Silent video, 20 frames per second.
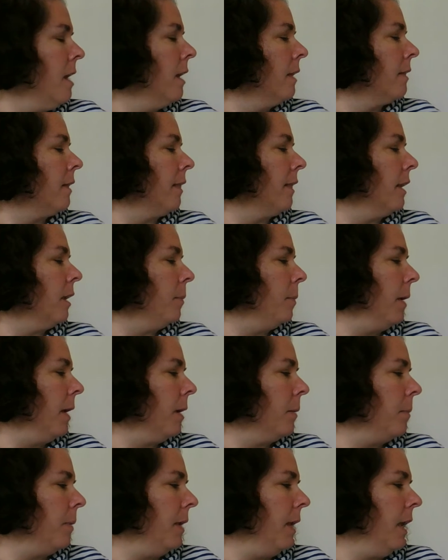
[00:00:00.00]
The little
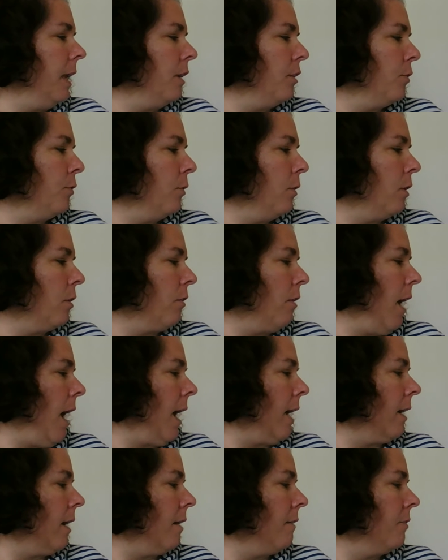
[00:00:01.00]
pig peeked through a
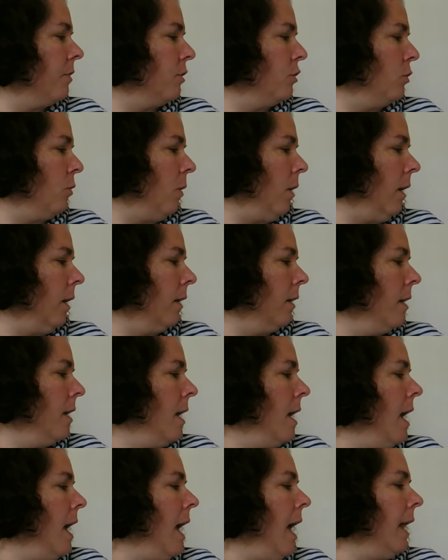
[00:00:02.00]
crack of the door,
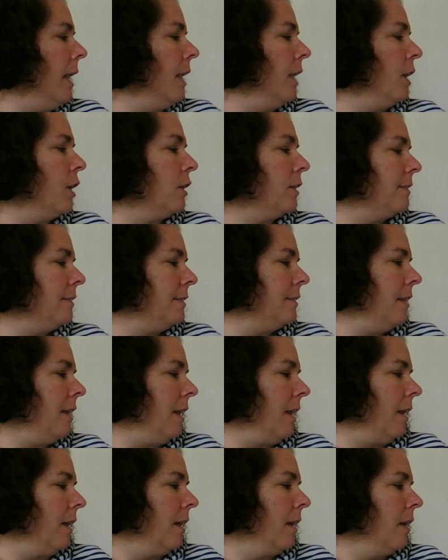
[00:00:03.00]
and he could
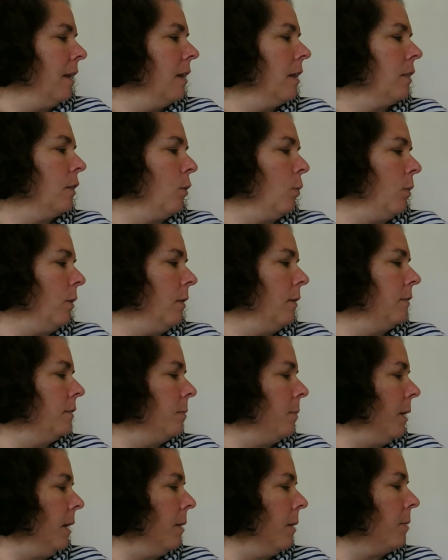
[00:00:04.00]
see the wolf's
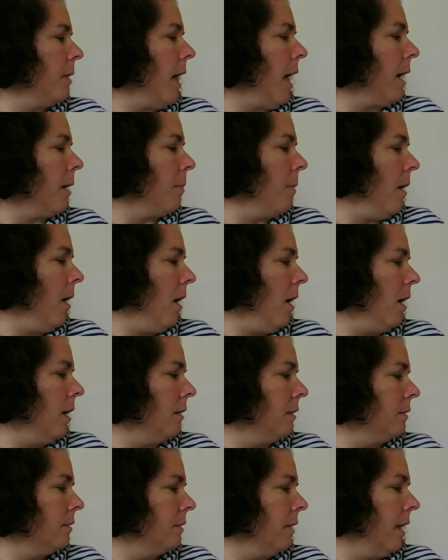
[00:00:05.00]
big black
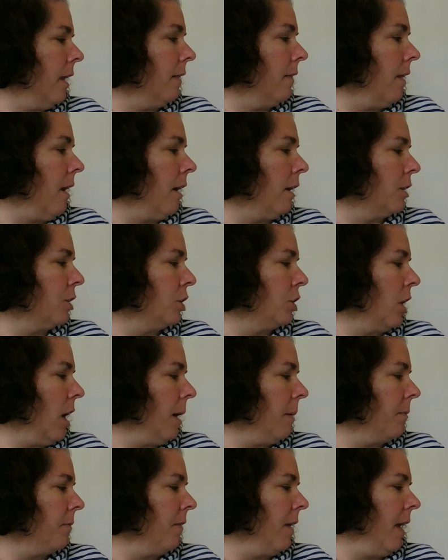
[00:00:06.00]
paws and large
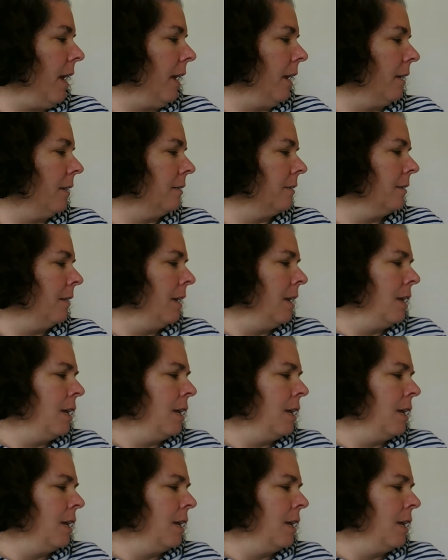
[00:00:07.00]
sharp fangs.